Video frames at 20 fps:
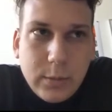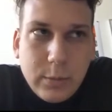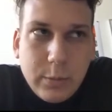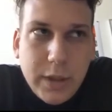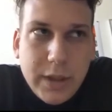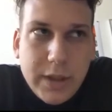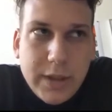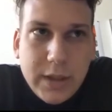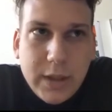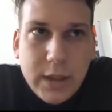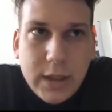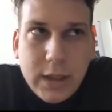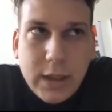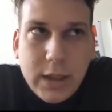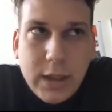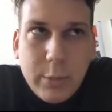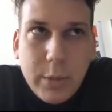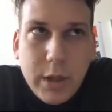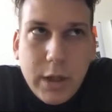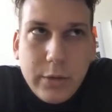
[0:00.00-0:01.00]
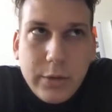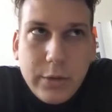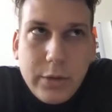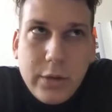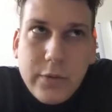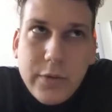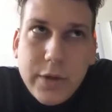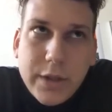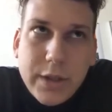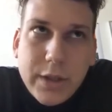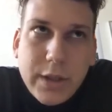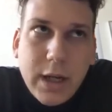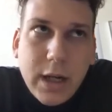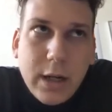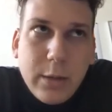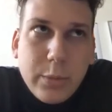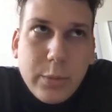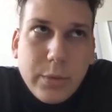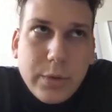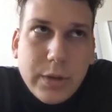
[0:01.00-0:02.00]
basically about university
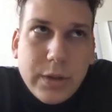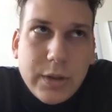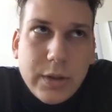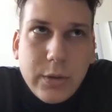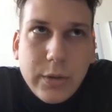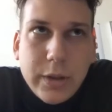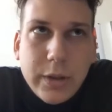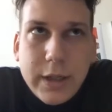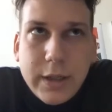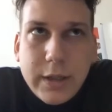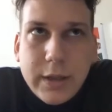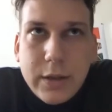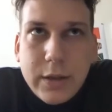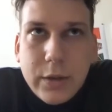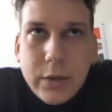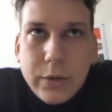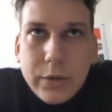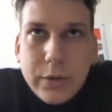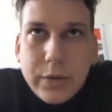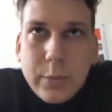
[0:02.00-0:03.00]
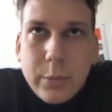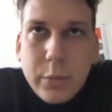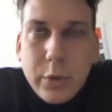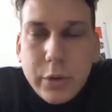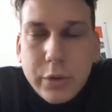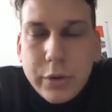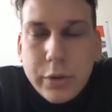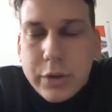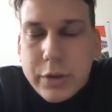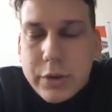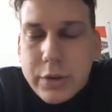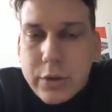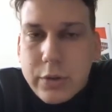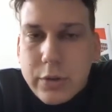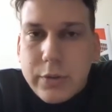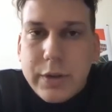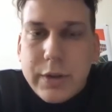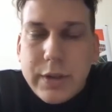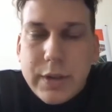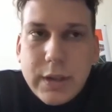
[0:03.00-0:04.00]
campuses located on the borders
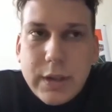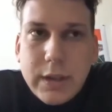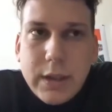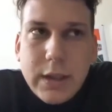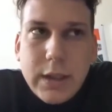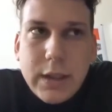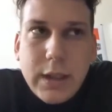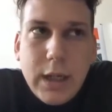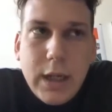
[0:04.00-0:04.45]
of the city,